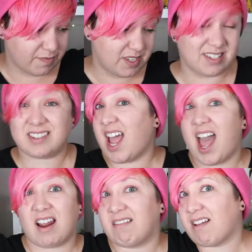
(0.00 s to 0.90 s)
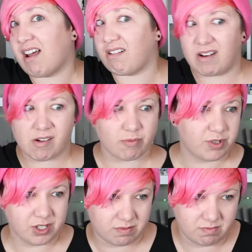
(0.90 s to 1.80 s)
Destat? I don't know,
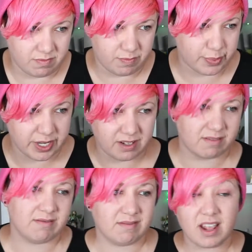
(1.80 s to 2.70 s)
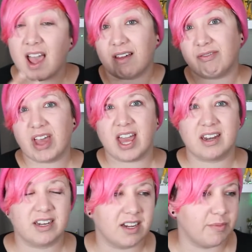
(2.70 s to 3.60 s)
just, but yeah, that
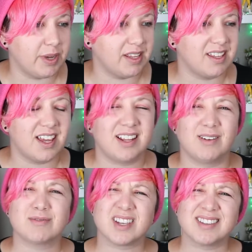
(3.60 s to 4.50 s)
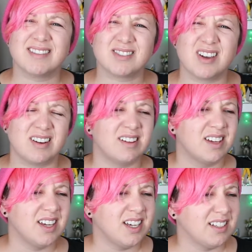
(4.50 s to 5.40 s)
ended up by the end. I was like, that's good.
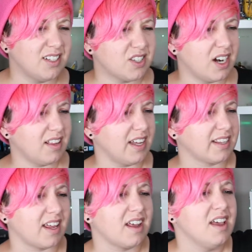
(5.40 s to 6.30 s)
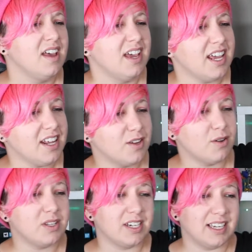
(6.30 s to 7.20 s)
That's good, I like that.
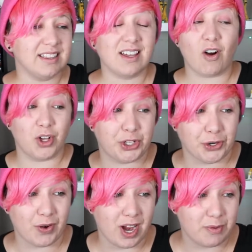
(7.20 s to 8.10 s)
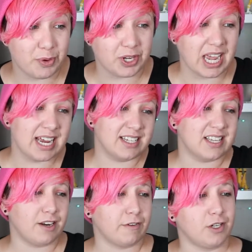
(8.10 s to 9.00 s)
Anywho, you get the Ultraman book and a
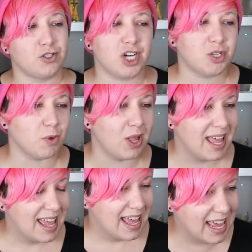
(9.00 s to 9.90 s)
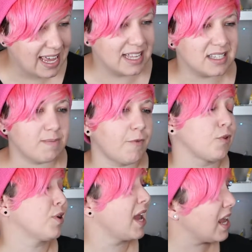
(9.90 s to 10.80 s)
set of interchangeable hands. The
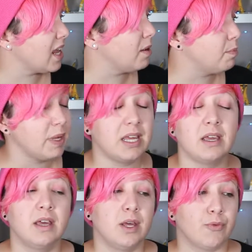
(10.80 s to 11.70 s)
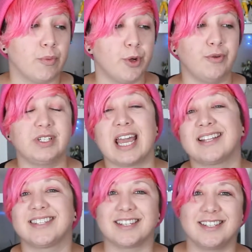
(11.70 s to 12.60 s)
muffler can be removed
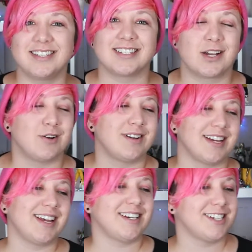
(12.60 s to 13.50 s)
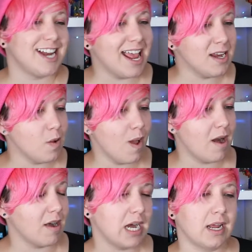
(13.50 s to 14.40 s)
again. 6,600 yen.
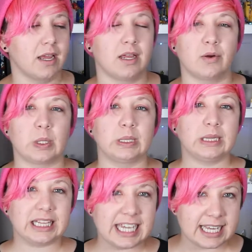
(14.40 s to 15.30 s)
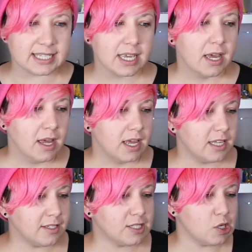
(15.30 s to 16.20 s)
January release.
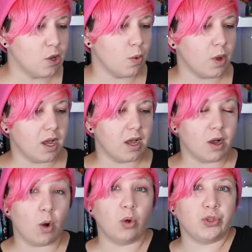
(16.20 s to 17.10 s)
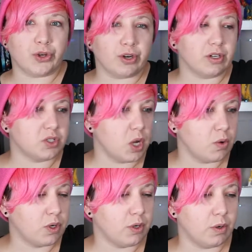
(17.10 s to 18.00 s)
Into older
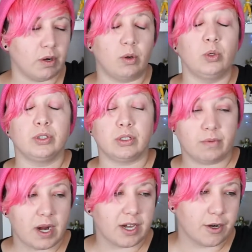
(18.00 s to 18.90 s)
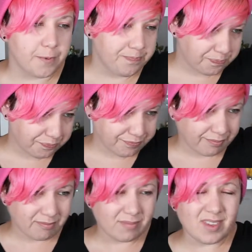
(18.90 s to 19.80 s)
Toku, or older Rider,
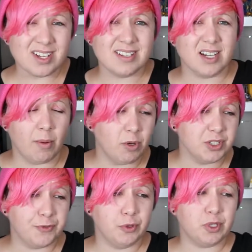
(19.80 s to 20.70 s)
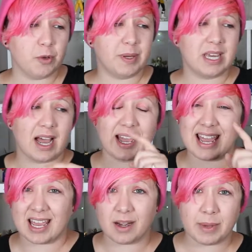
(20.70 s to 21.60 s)
Double's Futo PI
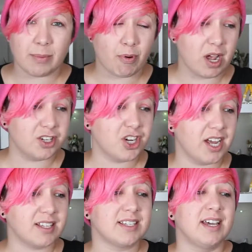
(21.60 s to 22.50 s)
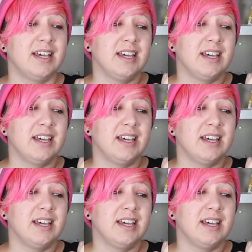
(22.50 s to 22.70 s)
anime project.